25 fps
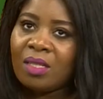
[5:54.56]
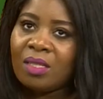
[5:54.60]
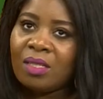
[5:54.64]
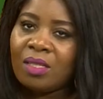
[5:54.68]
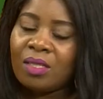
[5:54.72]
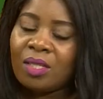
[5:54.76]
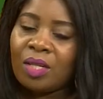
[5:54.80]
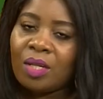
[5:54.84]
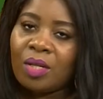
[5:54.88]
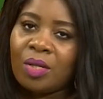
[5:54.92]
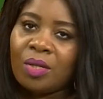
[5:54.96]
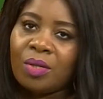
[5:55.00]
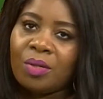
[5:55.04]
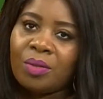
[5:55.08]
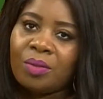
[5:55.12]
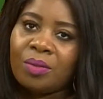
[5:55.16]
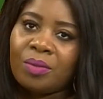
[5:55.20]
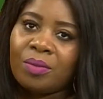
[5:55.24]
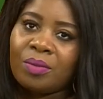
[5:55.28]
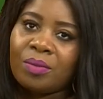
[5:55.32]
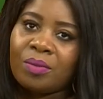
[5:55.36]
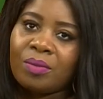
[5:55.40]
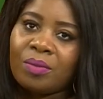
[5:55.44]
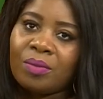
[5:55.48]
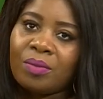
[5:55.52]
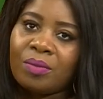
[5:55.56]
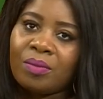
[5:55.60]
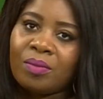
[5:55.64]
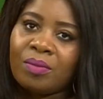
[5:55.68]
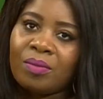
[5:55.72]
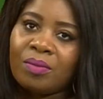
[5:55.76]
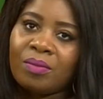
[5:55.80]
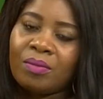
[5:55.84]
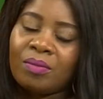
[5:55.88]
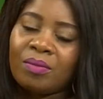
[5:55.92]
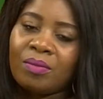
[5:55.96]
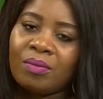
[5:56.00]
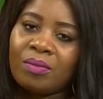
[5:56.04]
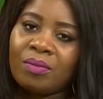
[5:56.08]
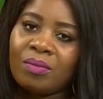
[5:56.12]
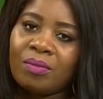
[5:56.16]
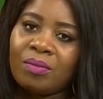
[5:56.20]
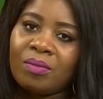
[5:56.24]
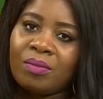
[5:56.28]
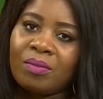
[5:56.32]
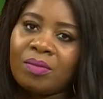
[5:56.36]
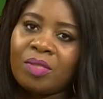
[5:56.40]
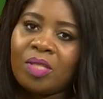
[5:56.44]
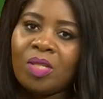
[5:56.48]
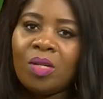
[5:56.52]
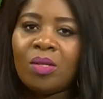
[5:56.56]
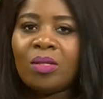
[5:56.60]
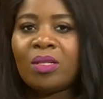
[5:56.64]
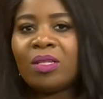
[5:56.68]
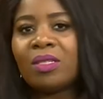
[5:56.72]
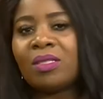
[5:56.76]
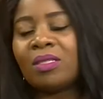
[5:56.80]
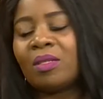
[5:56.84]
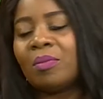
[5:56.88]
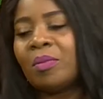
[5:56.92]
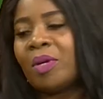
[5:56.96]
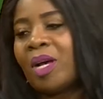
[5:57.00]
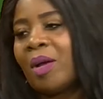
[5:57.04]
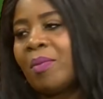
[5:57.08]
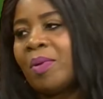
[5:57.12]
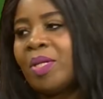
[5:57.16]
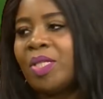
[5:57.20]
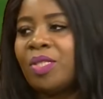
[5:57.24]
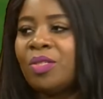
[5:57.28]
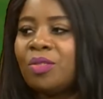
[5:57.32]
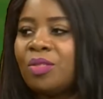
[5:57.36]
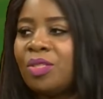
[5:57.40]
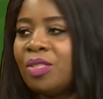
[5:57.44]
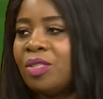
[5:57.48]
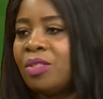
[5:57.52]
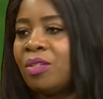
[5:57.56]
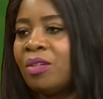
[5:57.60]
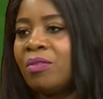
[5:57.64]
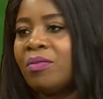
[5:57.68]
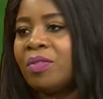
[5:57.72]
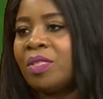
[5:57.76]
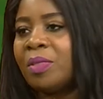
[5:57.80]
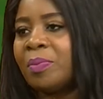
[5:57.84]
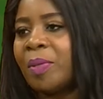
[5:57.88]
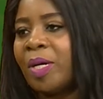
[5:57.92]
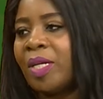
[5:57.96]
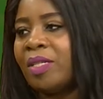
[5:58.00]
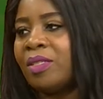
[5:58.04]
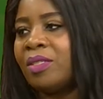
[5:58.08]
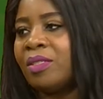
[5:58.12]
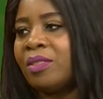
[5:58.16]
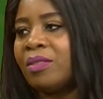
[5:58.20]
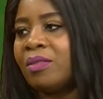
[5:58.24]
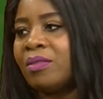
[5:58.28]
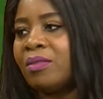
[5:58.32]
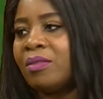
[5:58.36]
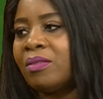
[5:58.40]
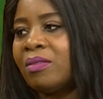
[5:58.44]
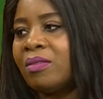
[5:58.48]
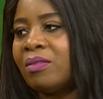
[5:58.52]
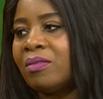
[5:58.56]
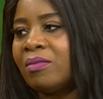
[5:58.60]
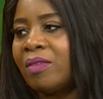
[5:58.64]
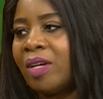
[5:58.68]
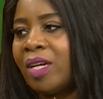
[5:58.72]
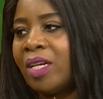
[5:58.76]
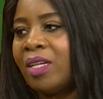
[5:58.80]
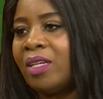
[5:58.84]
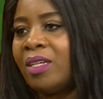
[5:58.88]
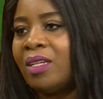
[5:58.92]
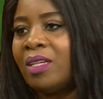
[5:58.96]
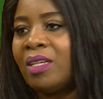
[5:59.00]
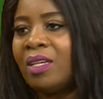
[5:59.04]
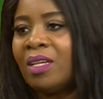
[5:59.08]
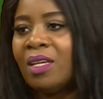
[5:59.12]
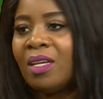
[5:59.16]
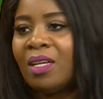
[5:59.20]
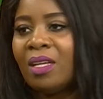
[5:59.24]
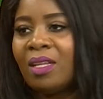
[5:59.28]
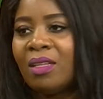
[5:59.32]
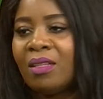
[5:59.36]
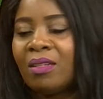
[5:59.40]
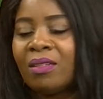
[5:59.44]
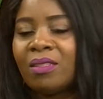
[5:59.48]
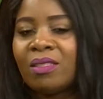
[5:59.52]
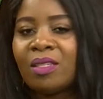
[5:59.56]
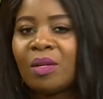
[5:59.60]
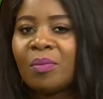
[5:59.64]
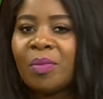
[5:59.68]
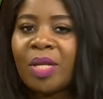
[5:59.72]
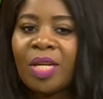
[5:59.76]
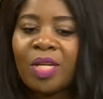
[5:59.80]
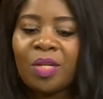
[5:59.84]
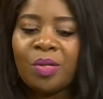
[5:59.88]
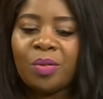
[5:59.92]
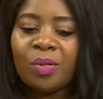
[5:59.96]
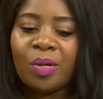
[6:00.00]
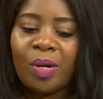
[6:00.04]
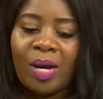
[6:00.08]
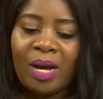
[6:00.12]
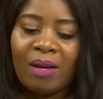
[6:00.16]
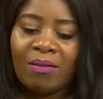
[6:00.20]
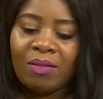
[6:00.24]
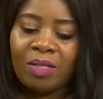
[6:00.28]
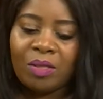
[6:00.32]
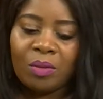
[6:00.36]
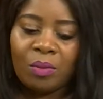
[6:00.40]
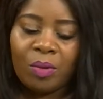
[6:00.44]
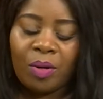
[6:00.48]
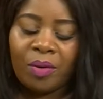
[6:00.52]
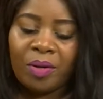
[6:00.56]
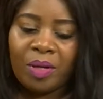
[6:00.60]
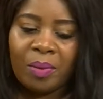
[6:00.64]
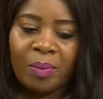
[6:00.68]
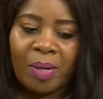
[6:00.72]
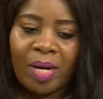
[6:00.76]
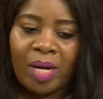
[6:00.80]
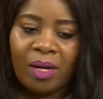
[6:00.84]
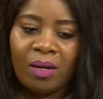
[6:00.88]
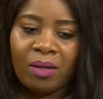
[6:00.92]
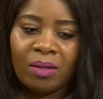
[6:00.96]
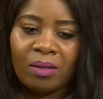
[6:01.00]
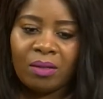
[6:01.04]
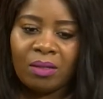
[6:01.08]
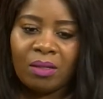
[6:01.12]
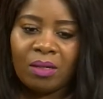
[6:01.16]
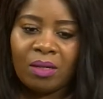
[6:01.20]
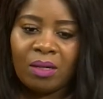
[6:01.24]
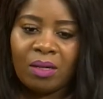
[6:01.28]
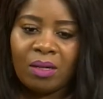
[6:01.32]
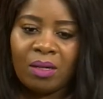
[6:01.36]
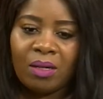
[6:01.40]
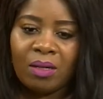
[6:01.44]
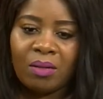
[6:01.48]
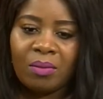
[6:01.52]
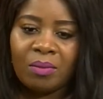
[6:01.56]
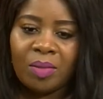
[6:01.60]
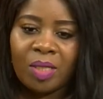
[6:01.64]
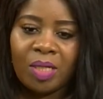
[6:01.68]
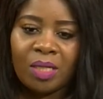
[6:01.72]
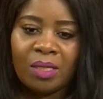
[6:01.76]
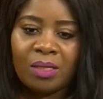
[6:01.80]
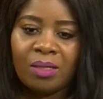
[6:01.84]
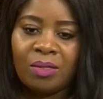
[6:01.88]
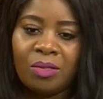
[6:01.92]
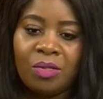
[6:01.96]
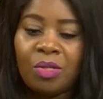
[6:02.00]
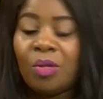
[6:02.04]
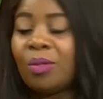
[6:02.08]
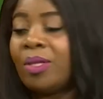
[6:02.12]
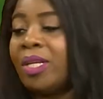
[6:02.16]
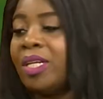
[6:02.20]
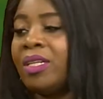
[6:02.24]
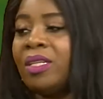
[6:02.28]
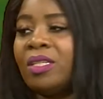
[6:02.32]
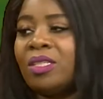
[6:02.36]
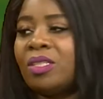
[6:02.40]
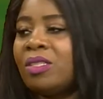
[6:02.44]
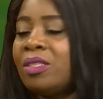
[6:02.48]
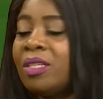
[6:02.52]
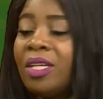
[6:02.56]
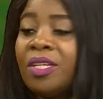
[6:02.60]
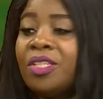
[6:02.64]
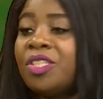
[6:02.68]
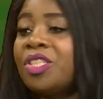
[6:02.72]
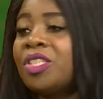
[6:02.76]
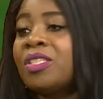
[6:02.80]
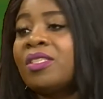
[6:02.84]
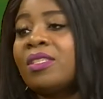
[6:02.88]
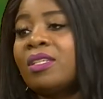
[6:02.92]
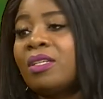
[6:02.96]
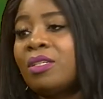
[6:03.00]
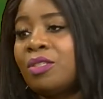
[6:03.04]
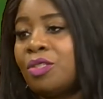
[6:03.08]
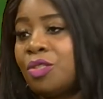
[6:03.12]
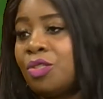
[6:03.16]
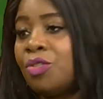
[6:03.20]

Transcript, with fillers: So you know, there's some comments you just don't respond to, right? There's some that you don't have to worry about um, because you know that they're, they're, just there to